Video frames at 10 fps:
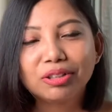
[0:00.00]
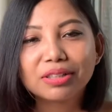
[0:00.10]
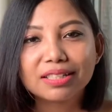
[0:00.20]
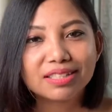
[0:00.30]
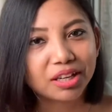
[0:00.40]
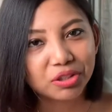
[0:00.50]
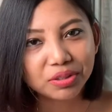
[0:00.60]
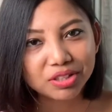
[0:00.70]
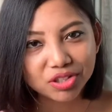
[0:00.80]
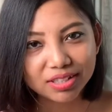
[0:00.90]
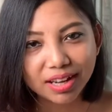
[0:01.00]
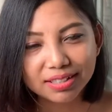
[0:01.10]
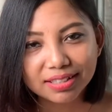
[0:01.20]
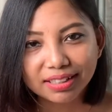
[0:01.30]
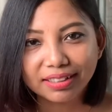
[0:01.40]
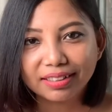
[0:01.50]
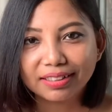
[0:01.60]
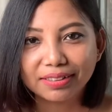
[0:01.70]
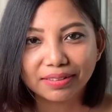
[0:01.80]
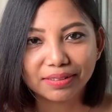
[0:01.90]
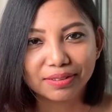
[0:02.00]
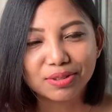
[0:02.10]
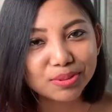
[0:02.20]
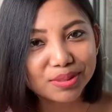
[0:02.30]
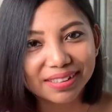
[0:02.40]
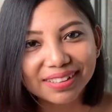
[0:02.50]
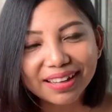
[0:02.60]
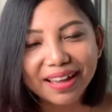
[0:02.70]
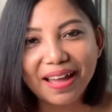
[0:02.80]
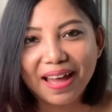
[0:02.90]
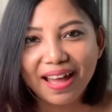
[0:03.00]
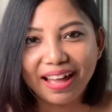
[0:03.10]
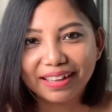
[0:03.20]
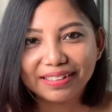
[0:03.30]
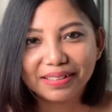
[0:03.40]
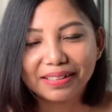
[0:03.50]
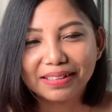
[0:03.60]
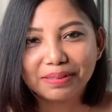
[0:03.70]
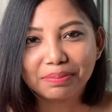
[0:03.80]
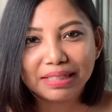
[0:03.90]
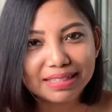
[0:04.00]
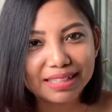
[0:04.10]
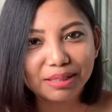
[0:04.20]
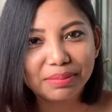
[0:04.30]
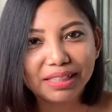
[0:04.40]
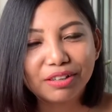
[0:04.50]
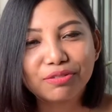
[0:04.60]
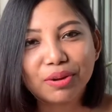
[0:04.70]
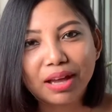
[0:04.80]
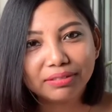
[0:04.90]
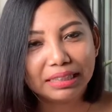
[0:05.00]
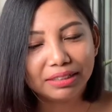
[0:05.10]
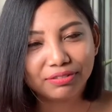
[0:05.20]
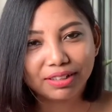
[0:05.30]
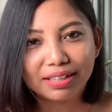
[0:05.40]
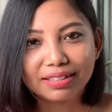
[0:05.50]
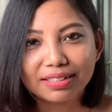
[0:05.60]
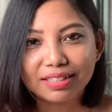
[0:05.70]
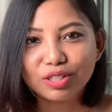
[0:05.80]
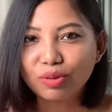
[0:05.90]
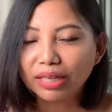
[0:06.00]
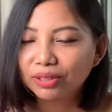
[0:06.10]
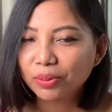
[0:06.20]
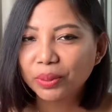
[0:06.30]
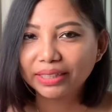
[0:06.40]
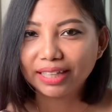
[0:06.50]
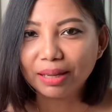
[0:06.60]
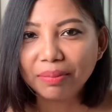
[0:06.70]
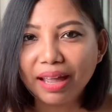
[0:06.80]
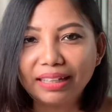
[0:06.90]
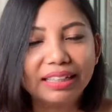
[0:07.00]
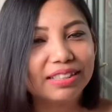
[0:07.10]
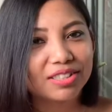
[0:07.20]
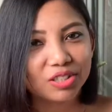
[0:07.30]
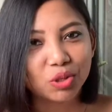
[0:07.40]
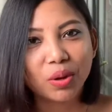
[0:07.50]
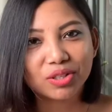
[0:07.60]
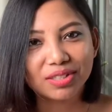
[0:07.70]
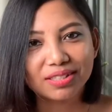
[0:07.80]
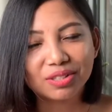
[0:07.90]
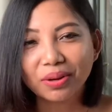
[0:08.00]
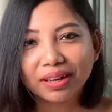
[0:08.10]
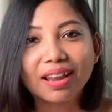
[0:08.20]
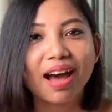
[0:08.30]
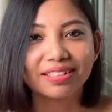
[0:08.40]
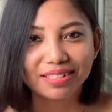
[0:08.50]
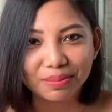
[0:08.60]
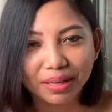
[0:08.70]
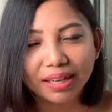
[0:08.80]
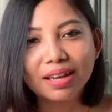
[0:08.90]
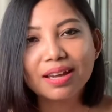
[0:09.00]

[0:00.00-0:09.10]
You can start your kitchen gardening sooner, and please tell me if you have any difficulties while growing them, and any such questions you can ask me.